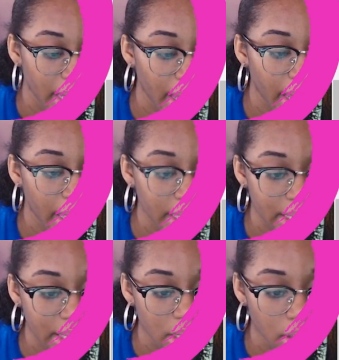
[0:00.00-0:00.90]

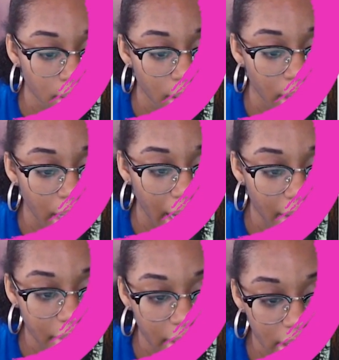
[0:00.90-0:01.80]
S, I
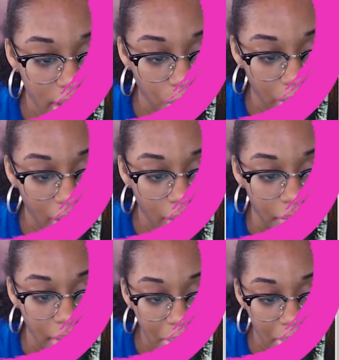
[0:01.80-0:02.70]
think this is one of
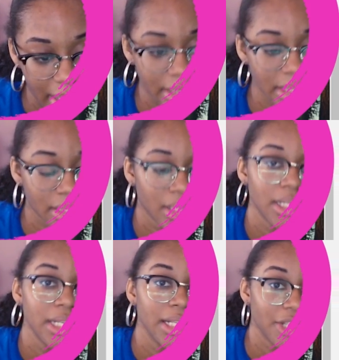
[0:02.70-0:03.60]
the best
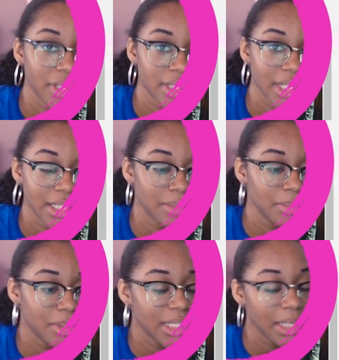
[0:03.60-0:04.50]
electric type
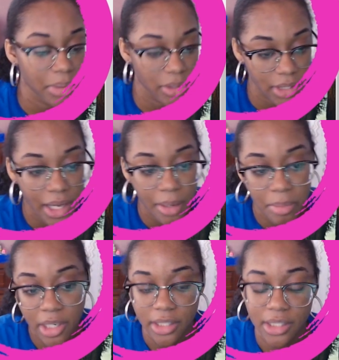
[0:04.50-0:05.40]
sync pairs
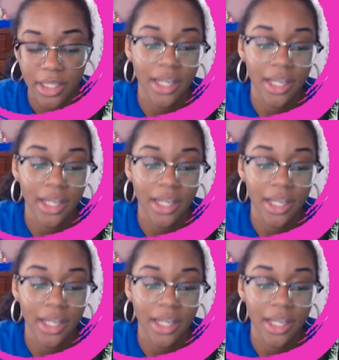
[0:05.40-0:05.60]
because.